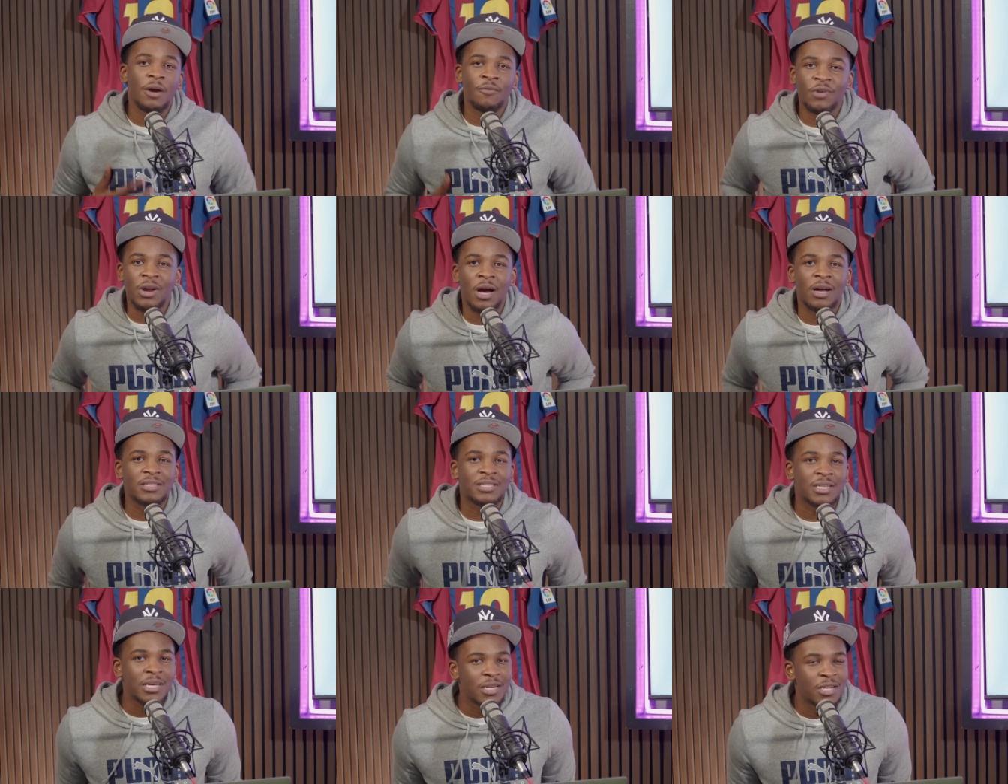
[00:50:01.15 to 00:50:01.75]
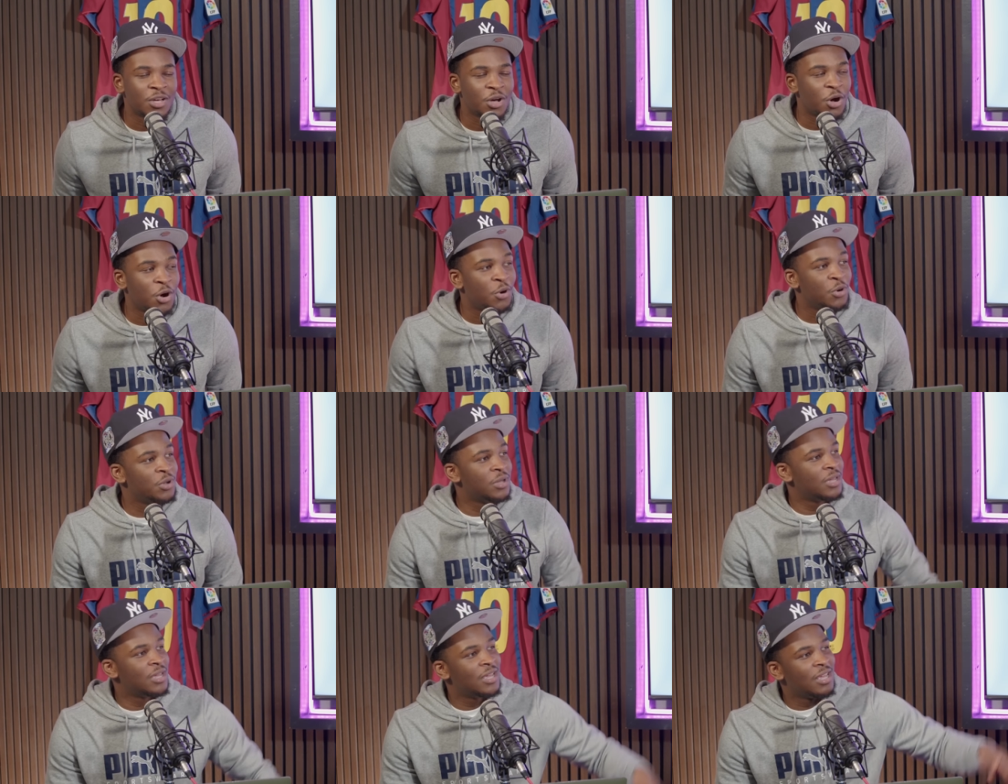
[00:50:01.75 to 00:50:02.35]

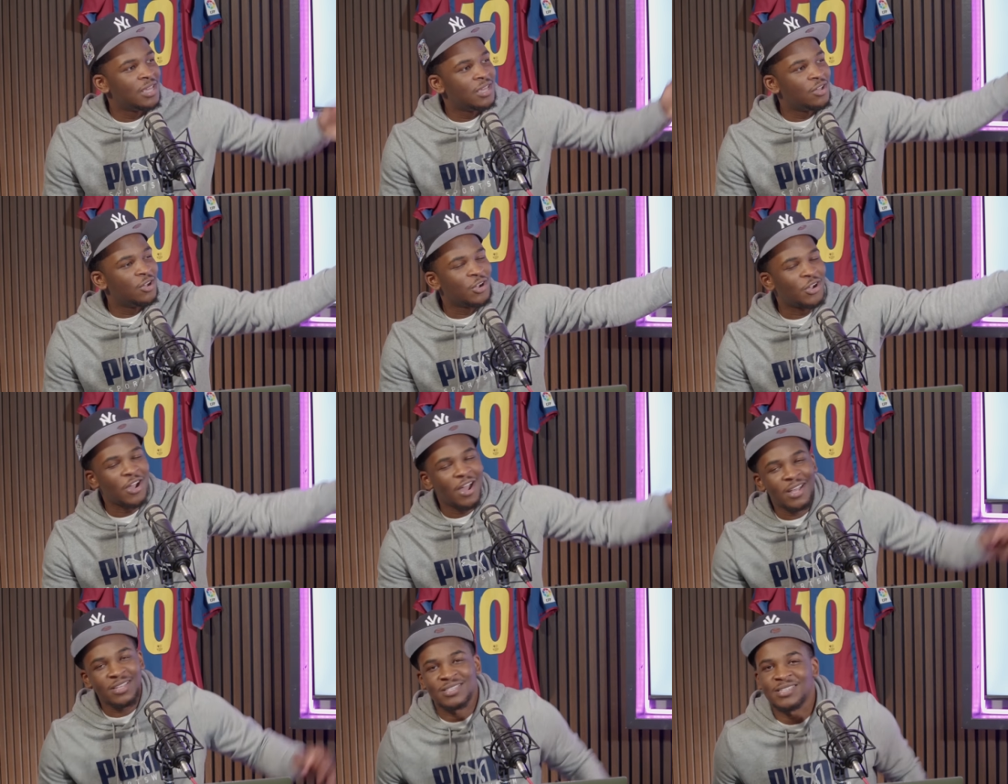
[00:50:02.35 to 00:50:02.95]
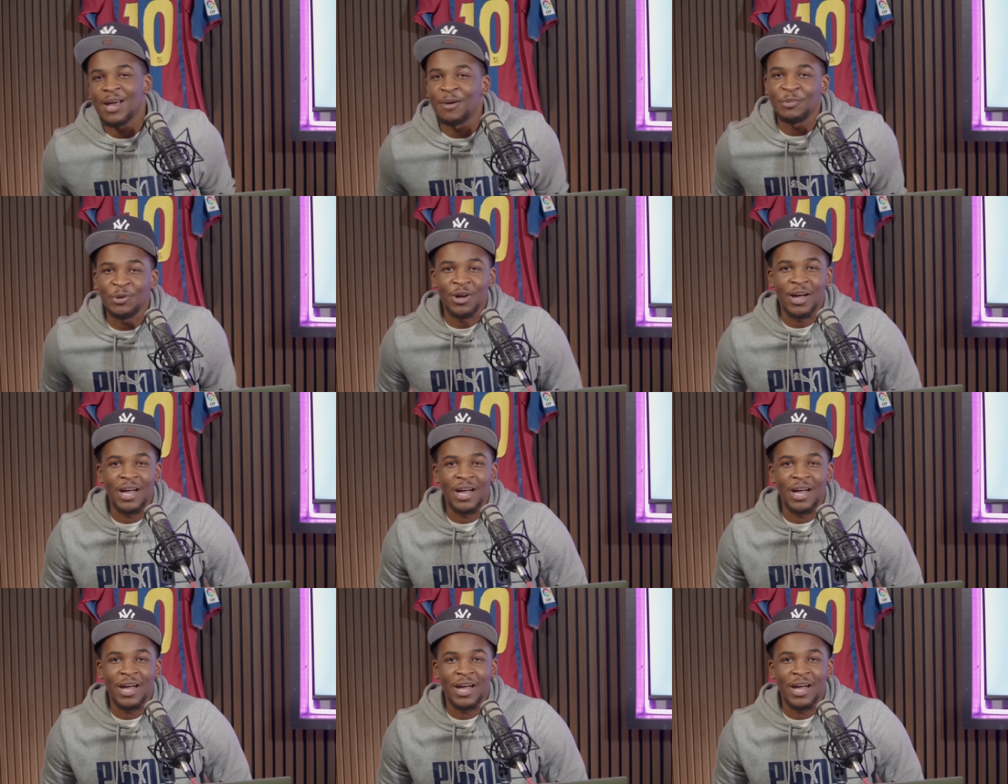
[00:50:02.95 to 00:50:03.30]
Ronaldinho. Yo, guys, Samuel